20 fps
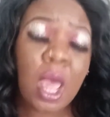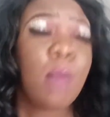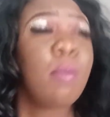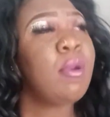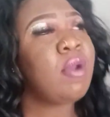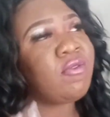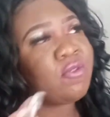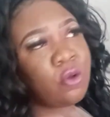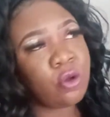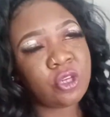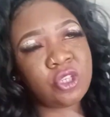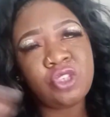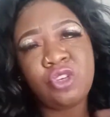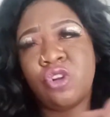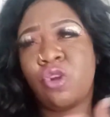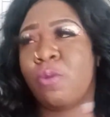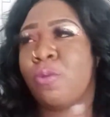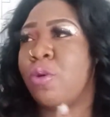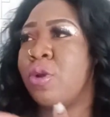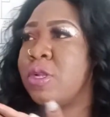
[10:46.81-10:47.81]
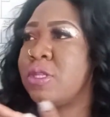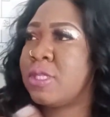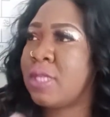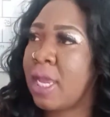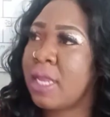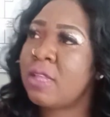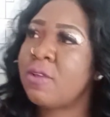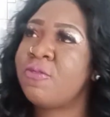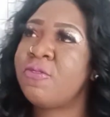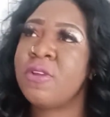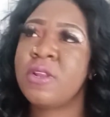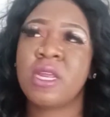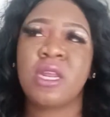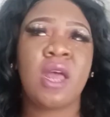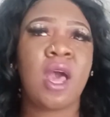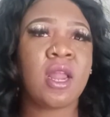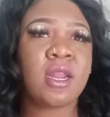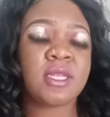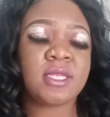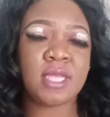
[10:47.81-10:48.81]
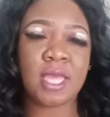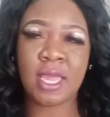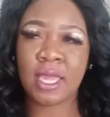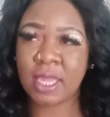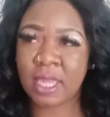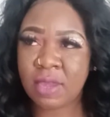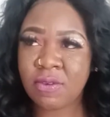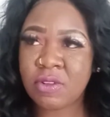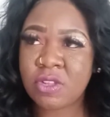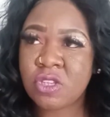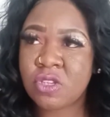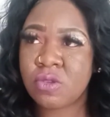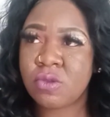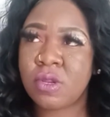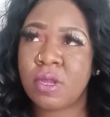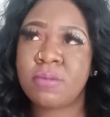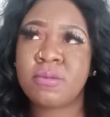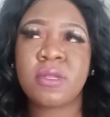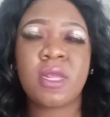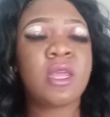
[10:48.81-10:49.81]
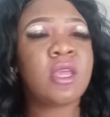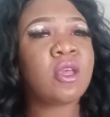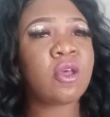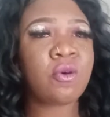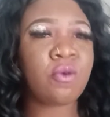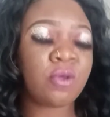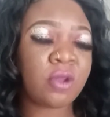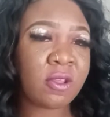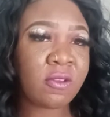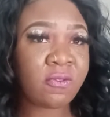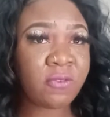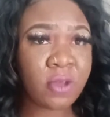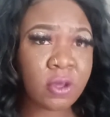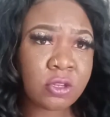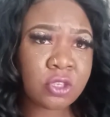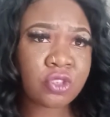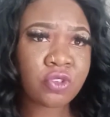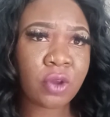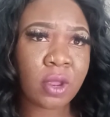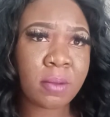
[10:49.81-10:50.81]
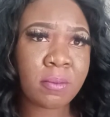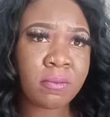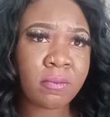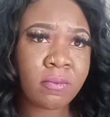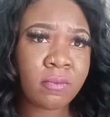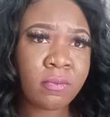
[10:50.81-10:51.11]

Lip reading: But of course, I'm going to take the $50 and give it to them so they can go on a field trip.